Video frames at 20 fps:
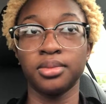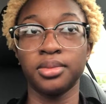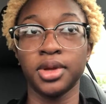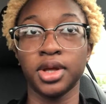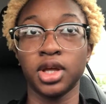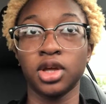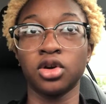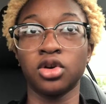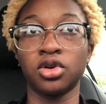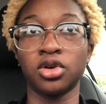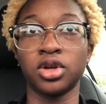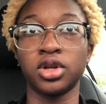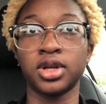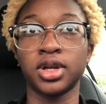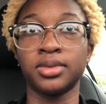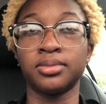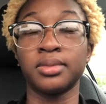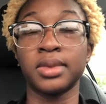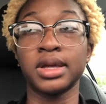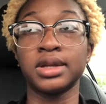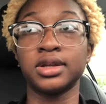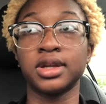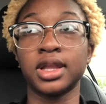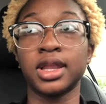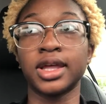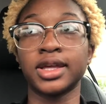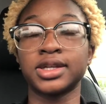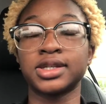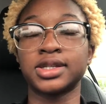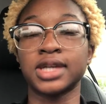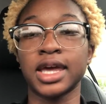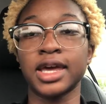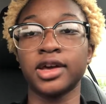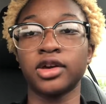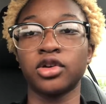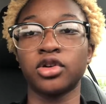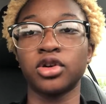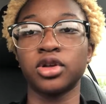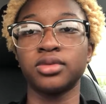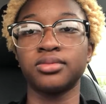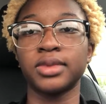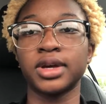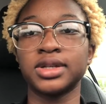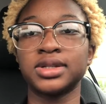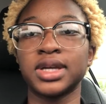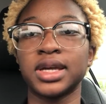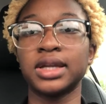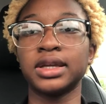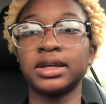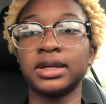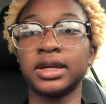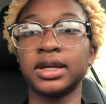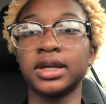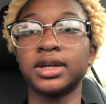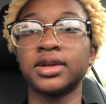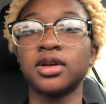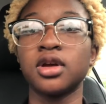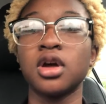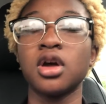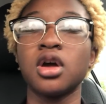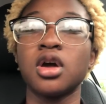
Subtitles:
being good and like staying good, maintaining it.